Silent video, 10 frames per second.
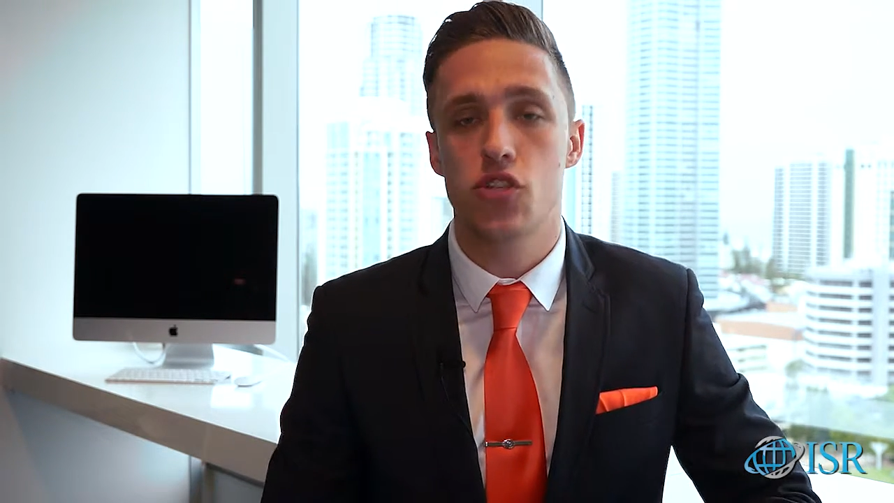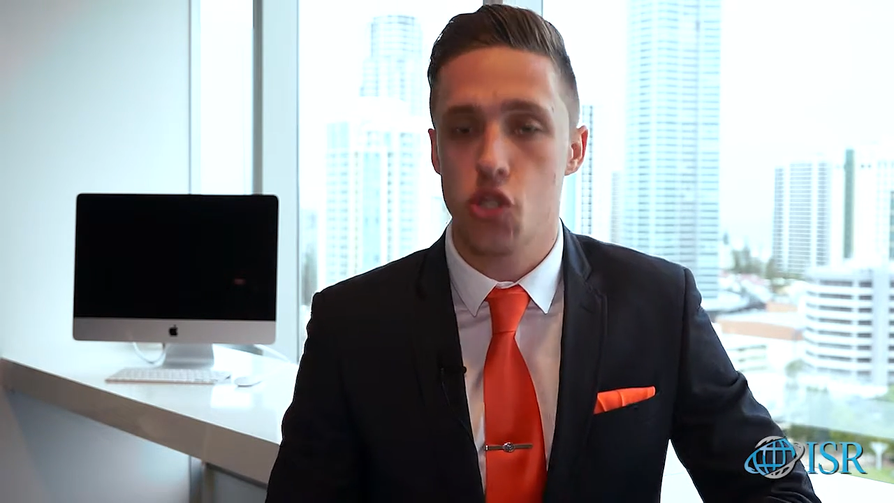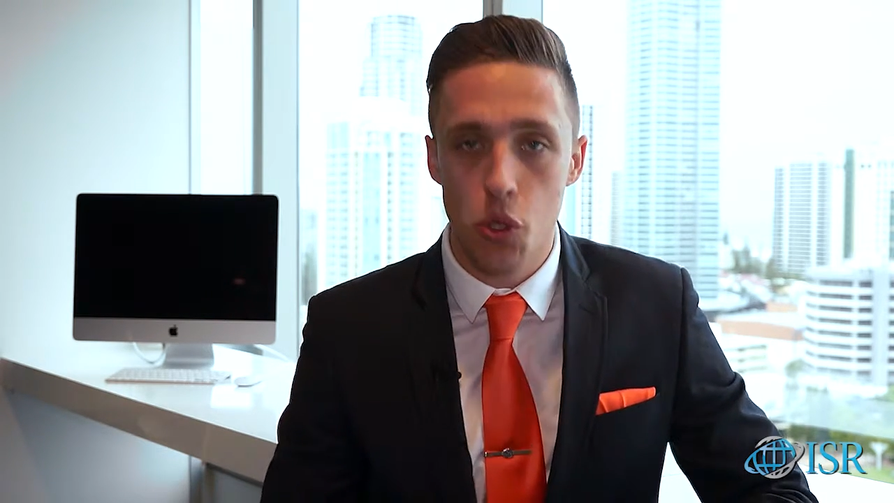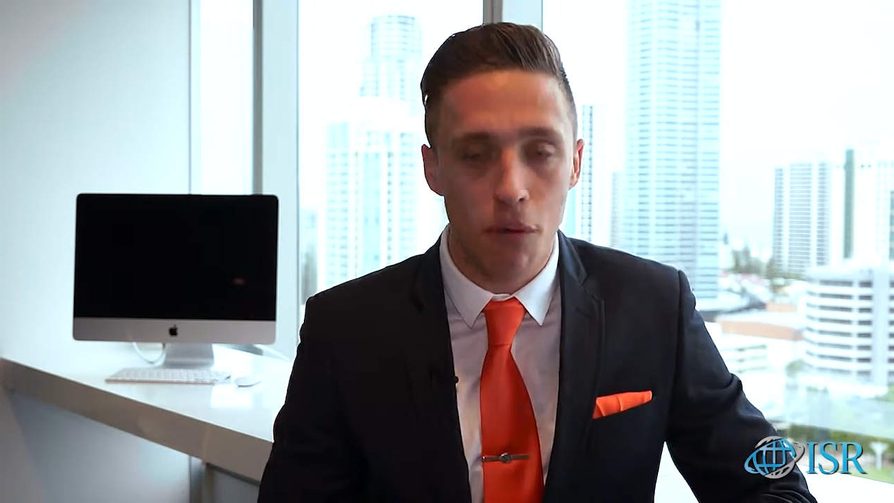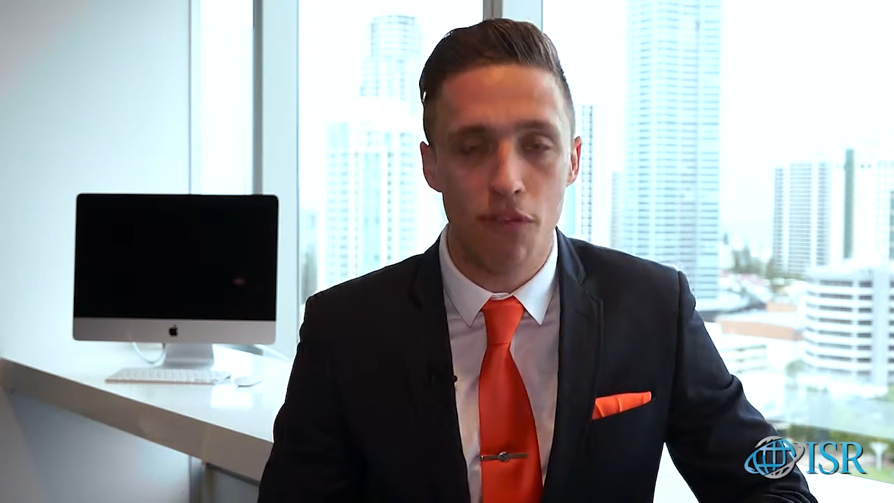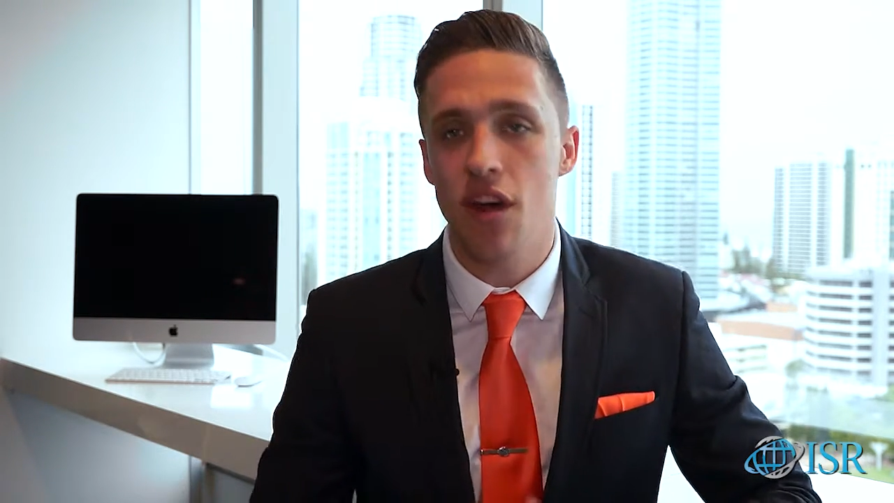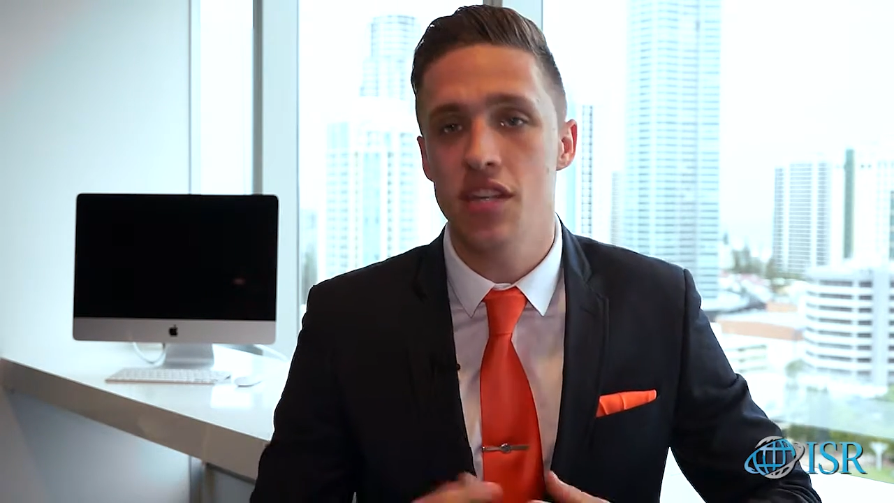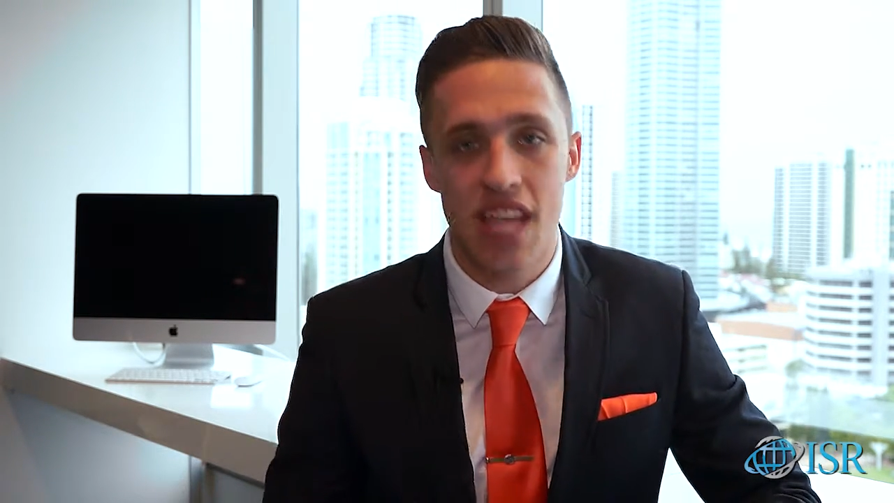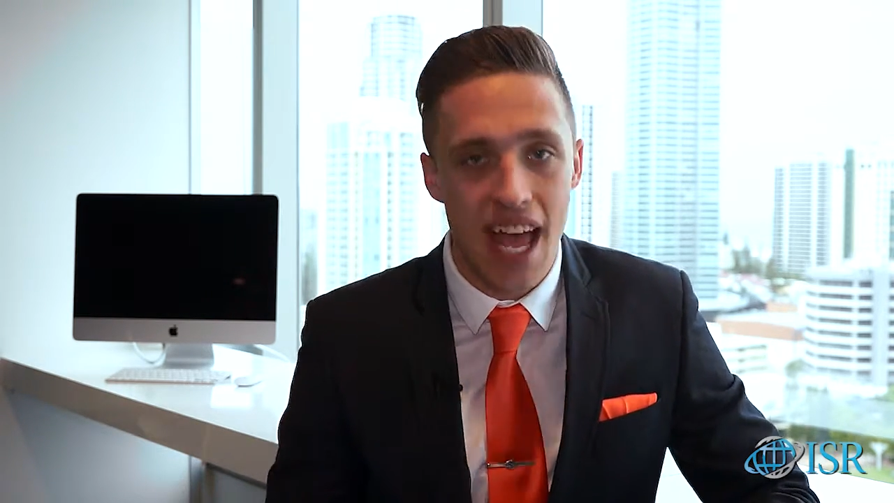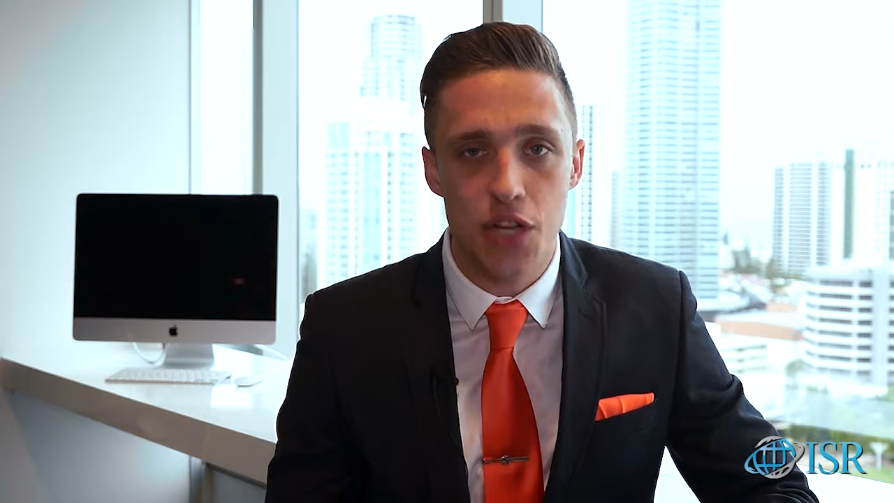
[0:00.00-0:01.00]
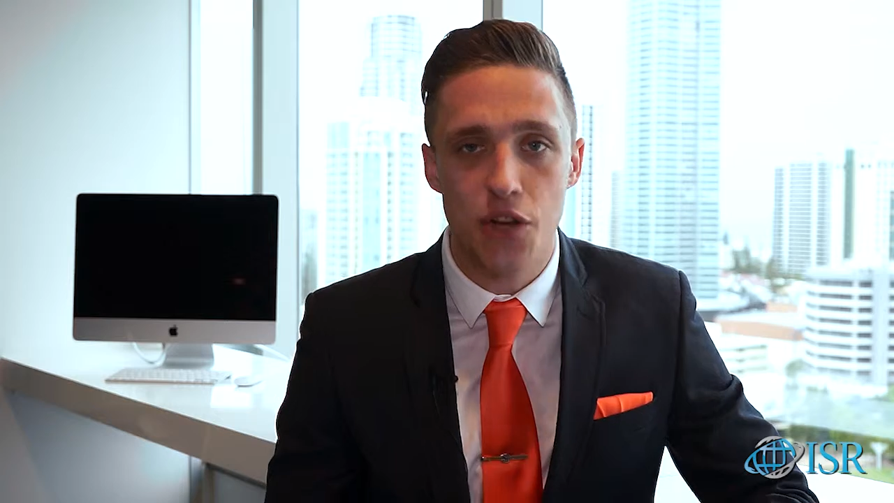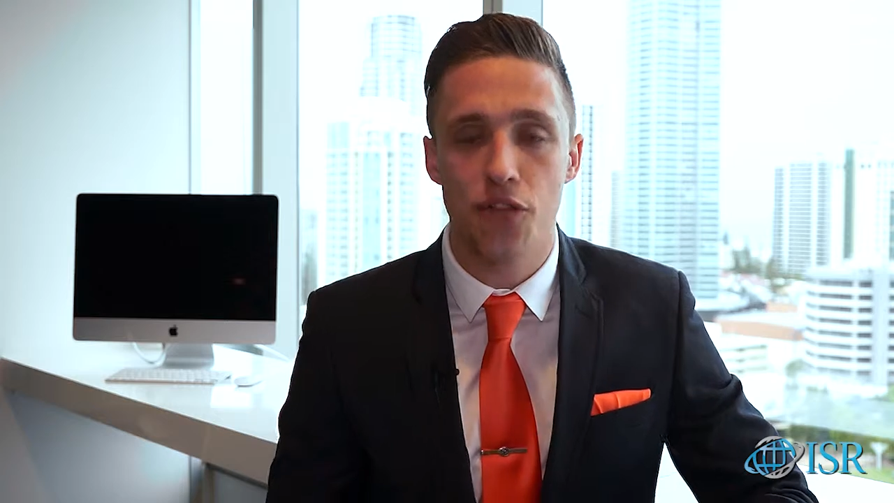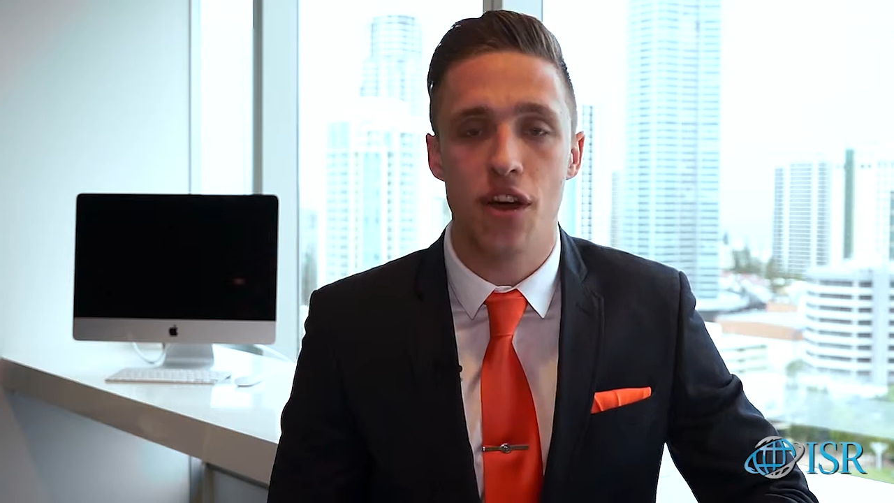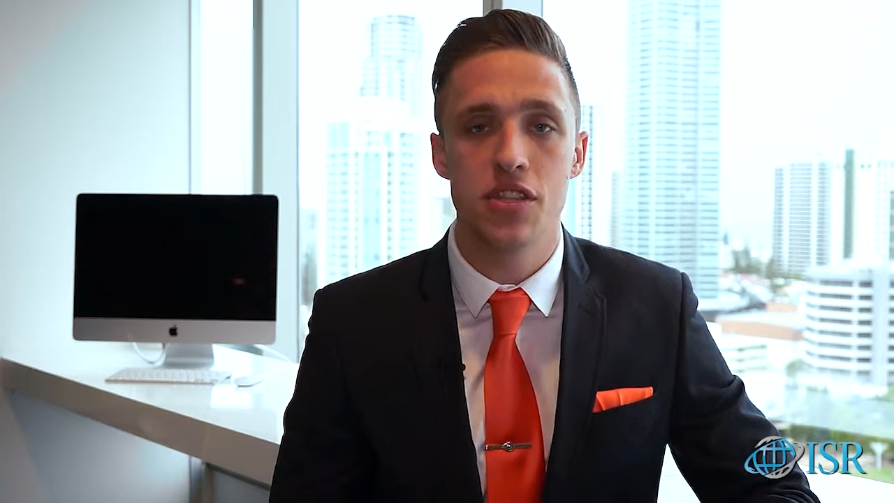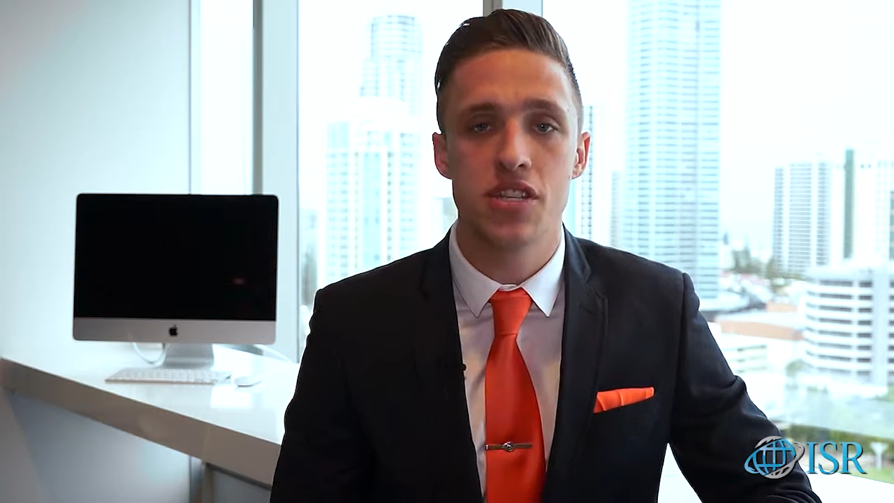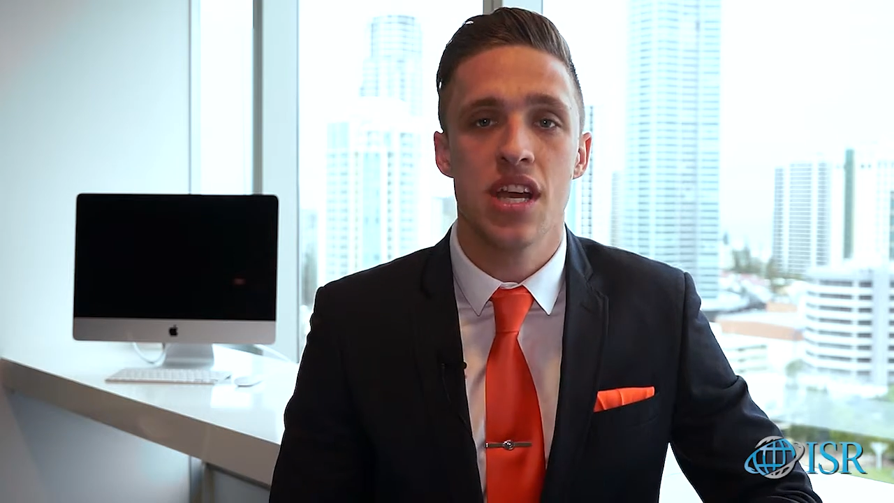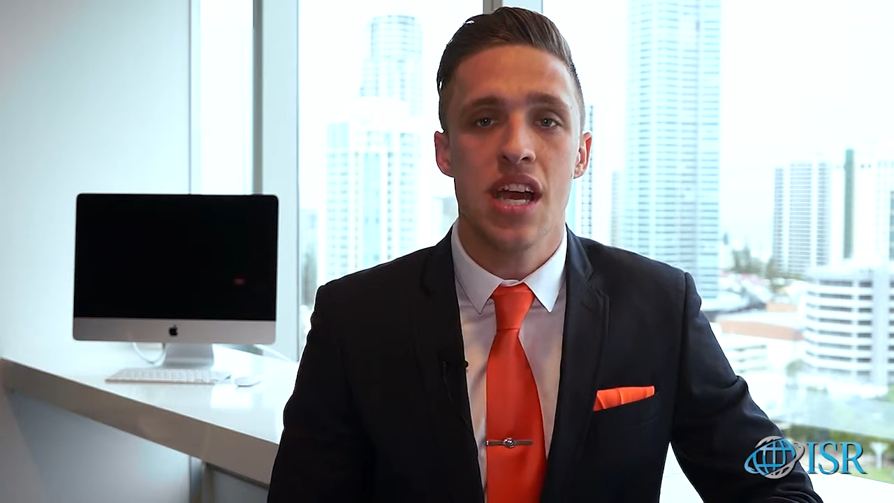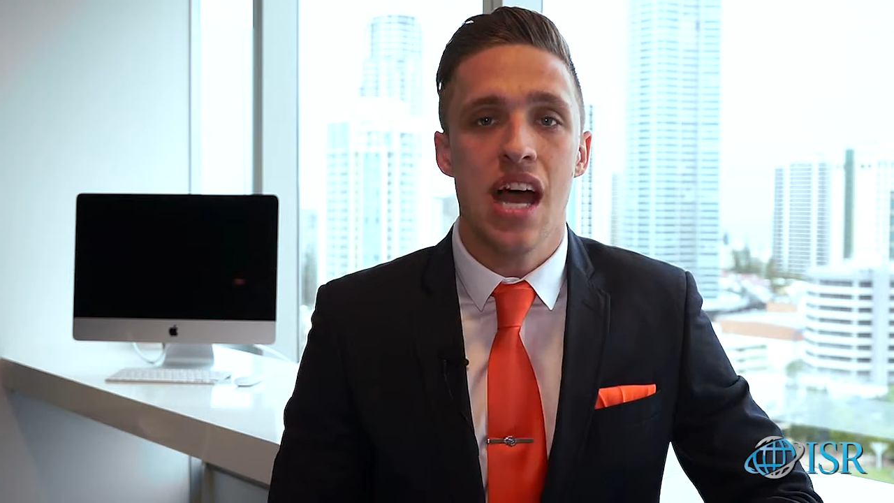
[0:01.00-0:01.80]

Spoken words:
super funds, hedge funds